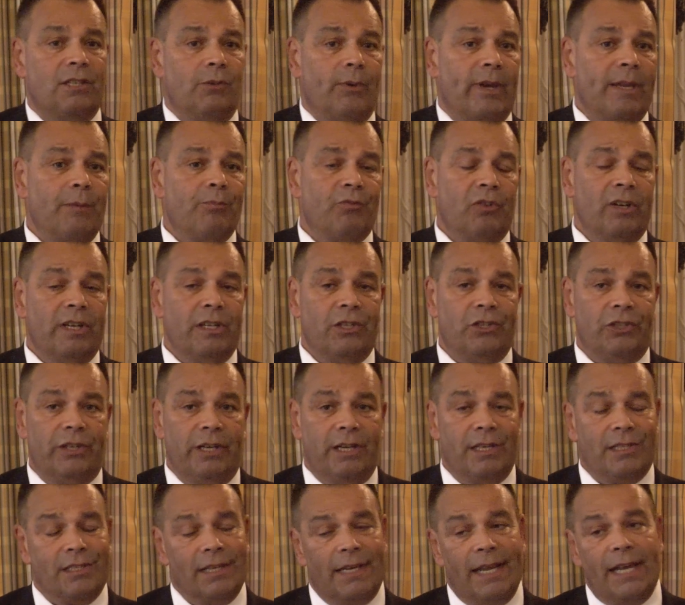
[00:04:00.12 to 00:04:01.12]
to April this
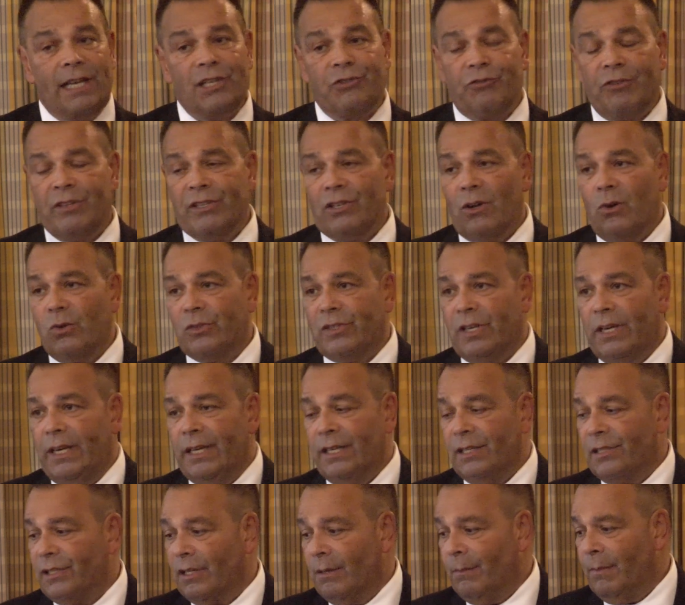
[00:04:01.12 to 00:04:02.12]
year. So that's resulted
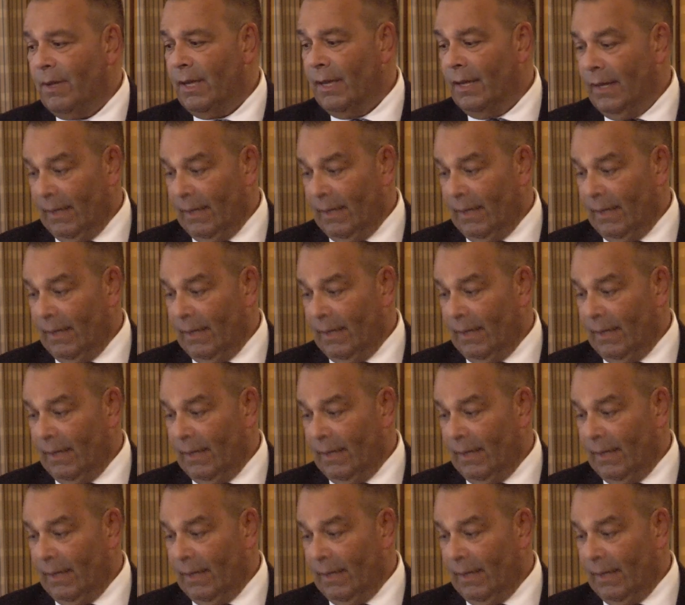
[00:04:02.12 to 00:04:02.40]
in some